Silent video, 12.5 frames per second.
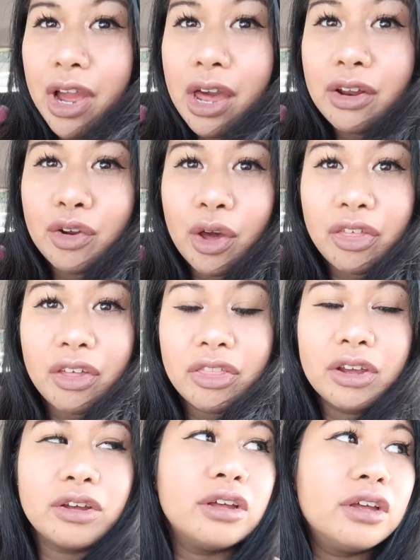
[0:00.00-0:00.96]
I don't know, I thought
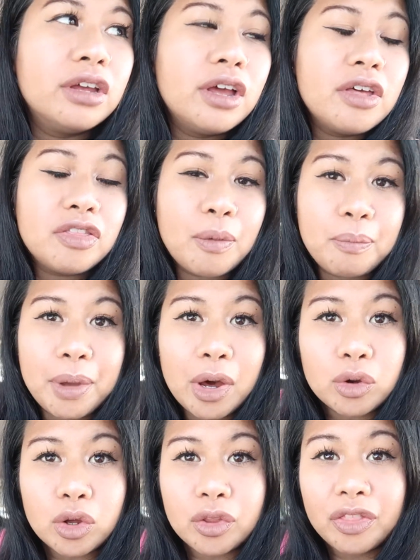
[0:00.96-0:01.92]
the the
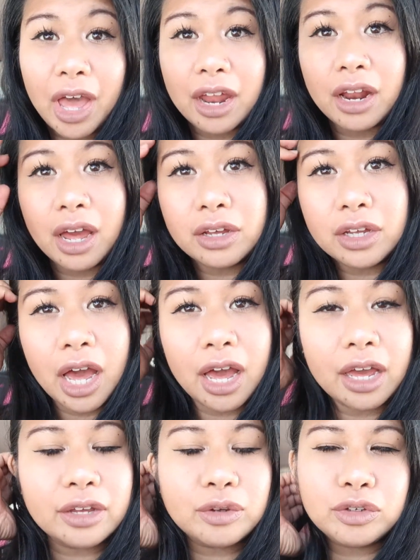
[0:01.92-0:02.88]
milk that
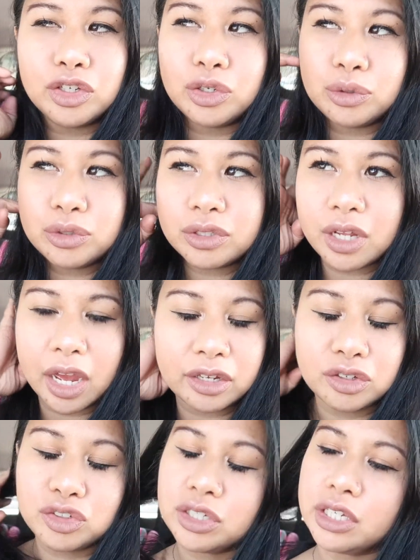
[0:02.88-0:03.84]
I used, I
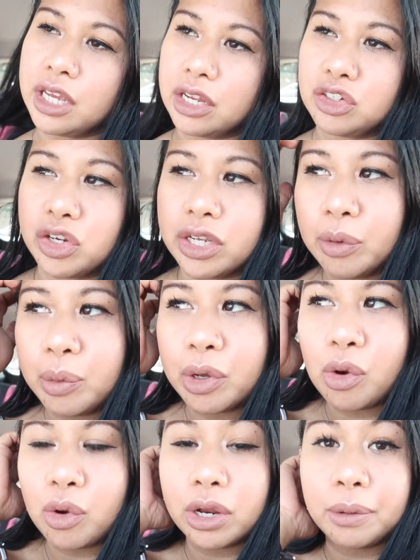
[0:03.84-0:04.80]
usually drink it with
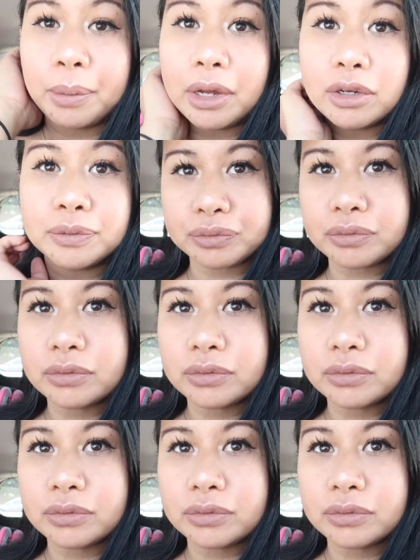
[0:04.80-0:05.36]
coconut milk,